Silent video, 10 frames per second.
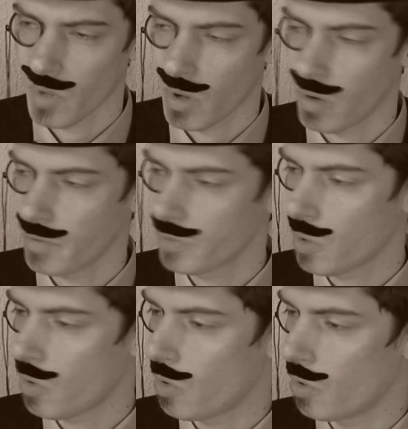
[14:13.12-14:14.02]
Of
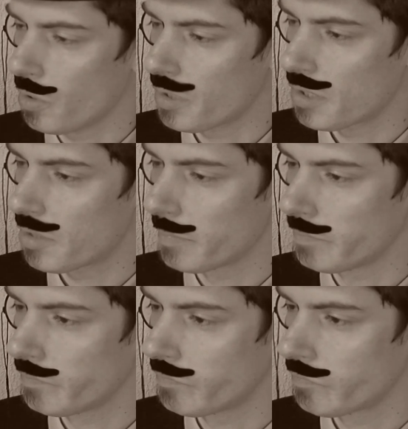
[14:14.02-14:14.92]
course.
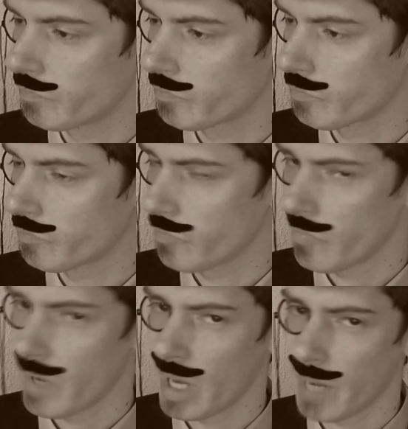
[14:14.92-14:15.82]

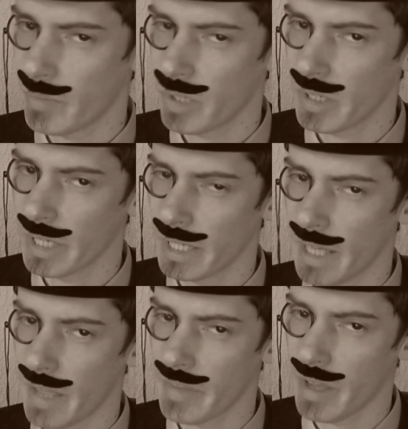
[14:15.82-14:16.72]
Well, I'm certainly
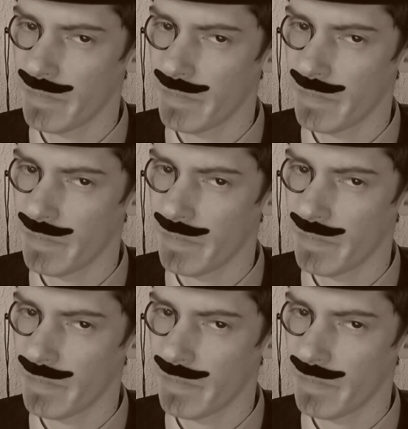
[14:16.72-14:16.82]
glad that